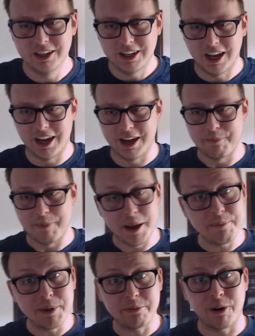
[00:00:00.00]
Uh, my
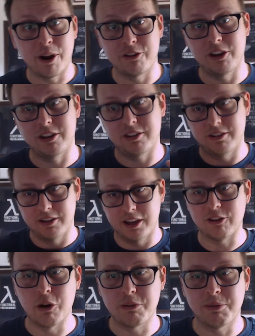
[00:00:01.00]
big project has
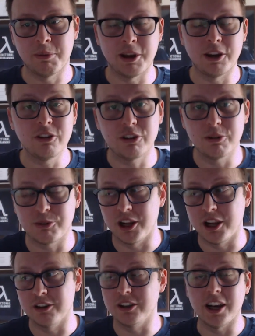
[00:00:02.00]
always been my YouTube
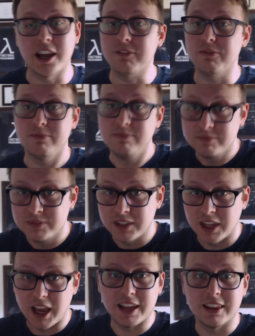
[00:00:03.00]
channel, and I,
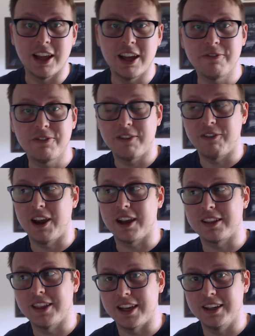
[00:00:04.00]
I love the
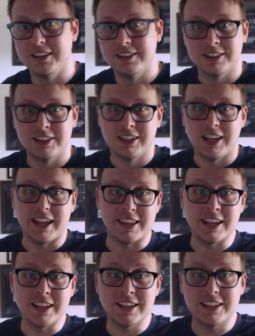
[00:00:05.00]
fact that at the
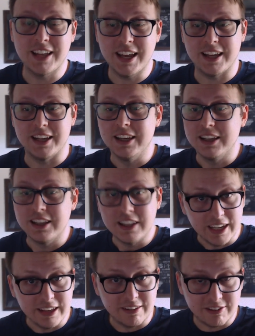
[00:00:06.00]
end of the day,
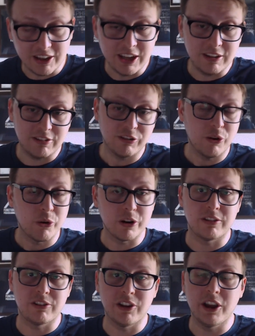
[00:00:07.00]
it sinks or
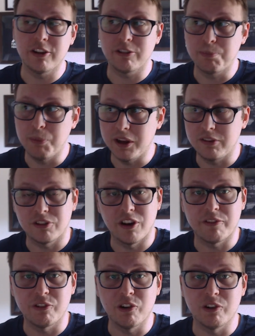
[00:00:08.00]
it sails based
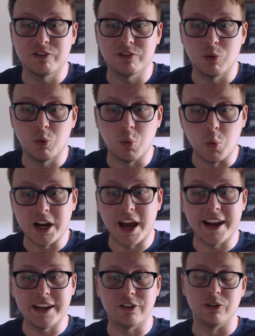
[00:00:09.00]
off of what
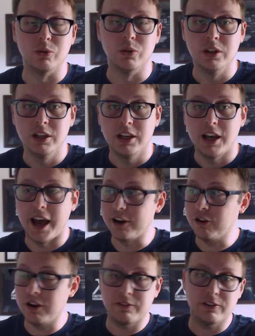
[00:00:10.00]
I do. I
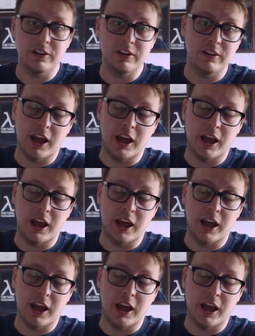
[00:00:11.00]
don't have to.